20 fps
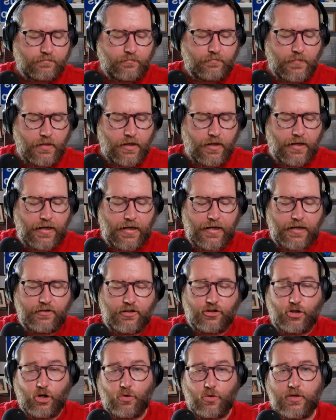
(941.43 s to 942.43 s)

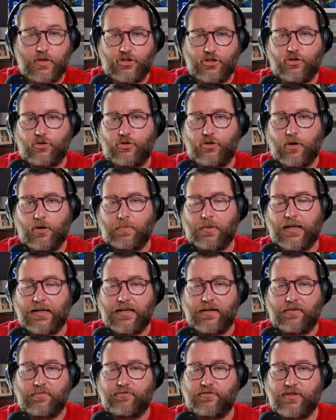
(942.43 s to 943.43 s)
the Token Studio
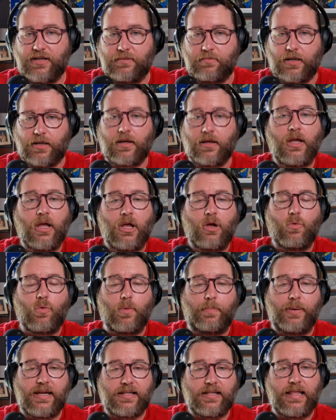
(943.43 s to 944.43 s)
plugin in Figma will
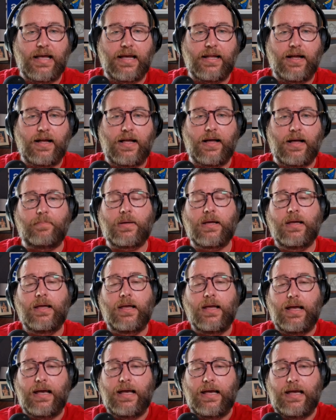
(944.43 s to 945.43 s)
pick that up,
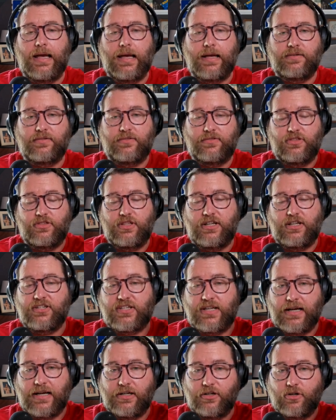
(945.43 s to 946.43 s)
and the
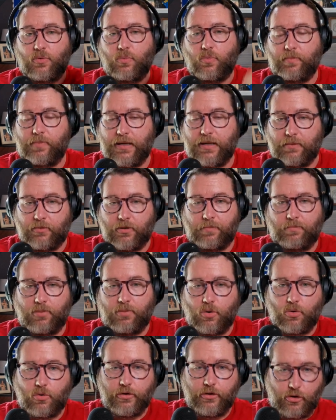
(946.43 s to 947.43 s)
designer will be able to
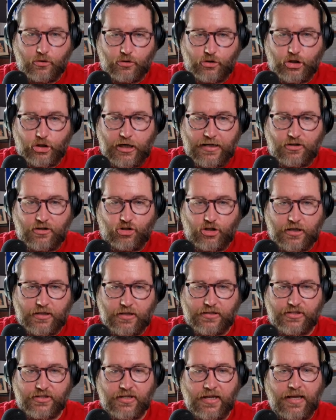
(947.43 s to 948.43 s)
pull those
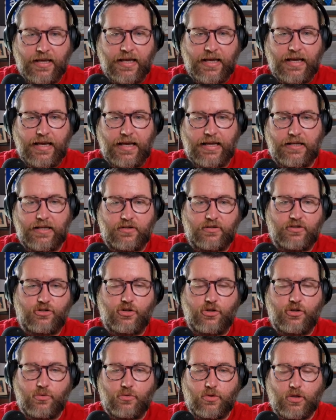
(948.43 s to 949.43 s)
changes
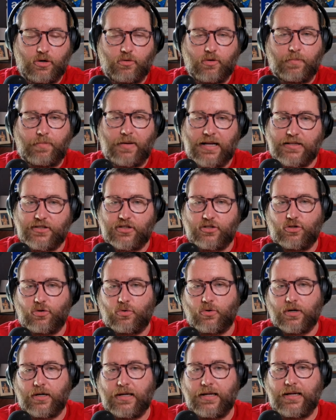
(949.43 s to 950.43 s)
into their
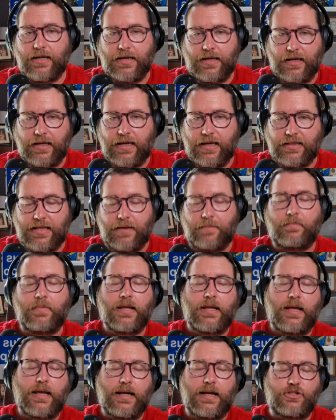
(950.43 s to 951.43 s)
repository and get them.
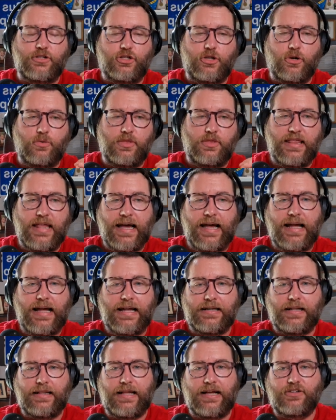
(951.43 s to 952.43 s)
And so
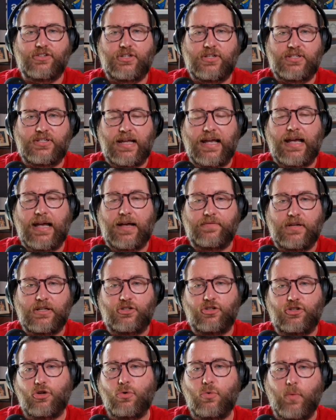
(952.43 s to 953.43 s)
that allows us to have a
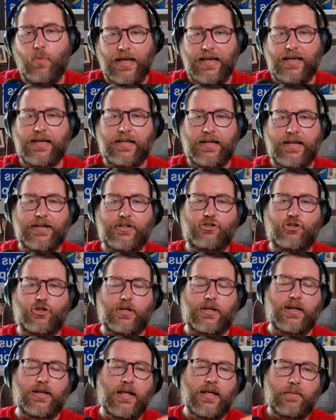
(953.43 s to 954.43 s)
two-way
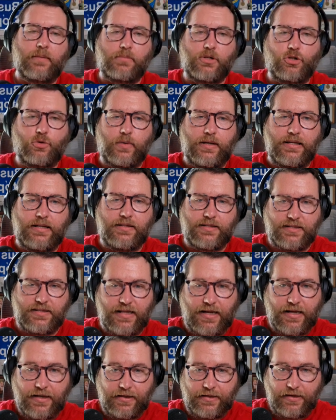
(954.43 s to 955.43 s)
connection between
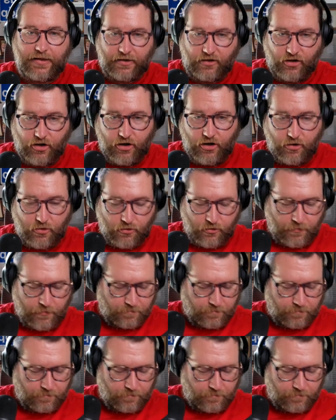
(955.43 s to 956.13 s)
design and code,